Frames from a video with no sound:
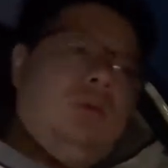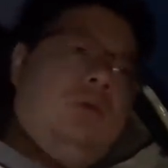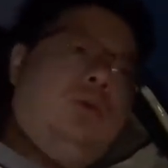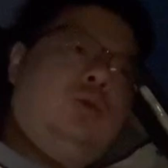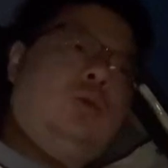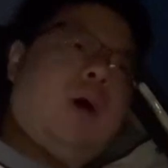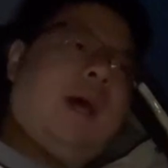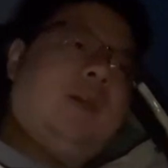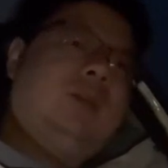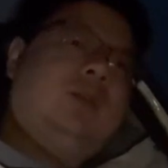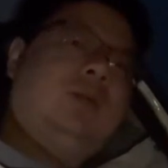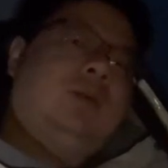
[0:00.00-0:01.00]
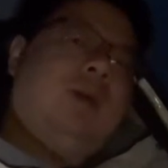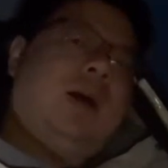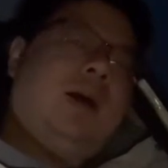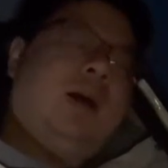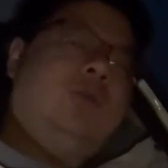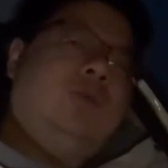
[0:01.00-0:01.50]
to write.
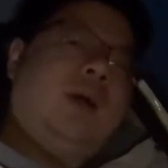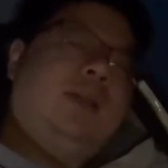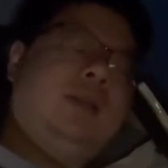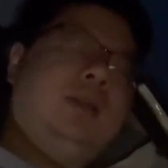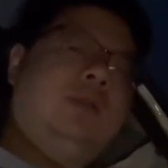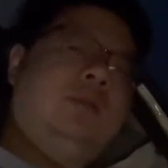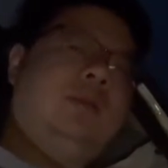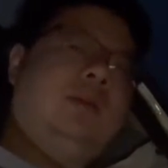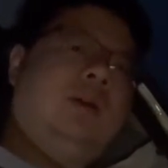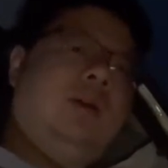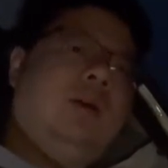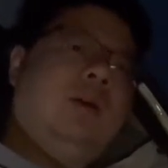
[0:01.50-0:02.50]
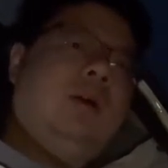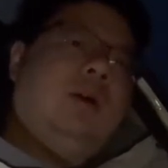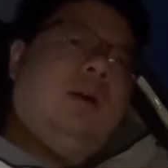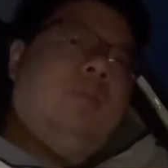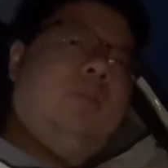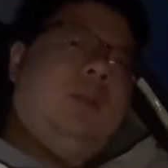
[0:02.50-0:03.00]
I can write it
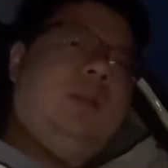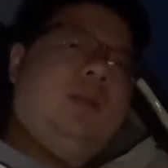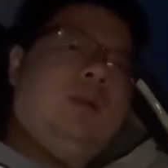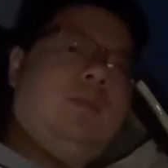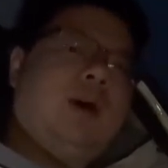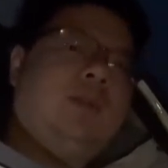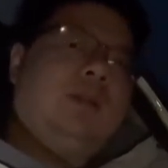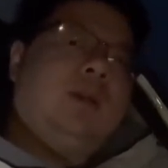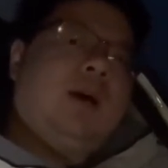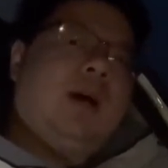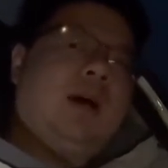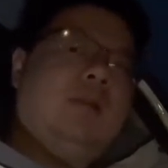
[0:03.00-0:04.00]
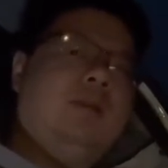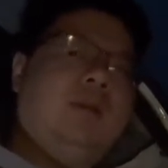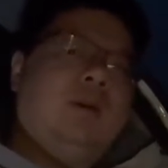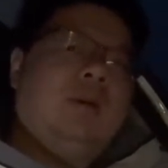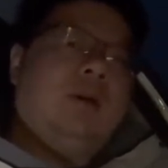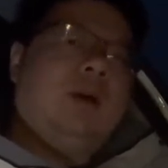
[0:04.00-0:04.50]
on Medium. I think I have
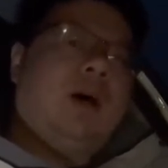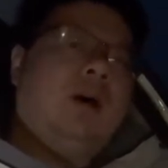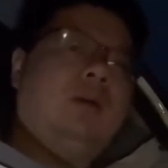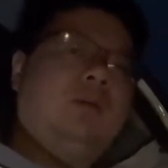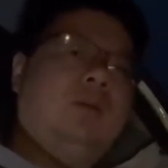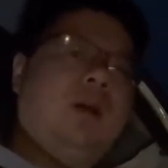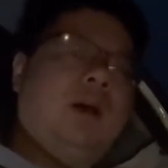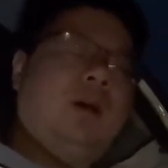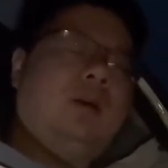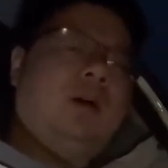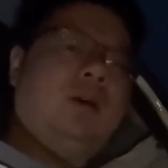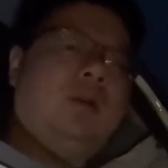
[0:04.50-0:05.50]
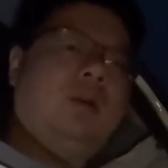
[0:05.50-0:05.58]
a account, an uh, account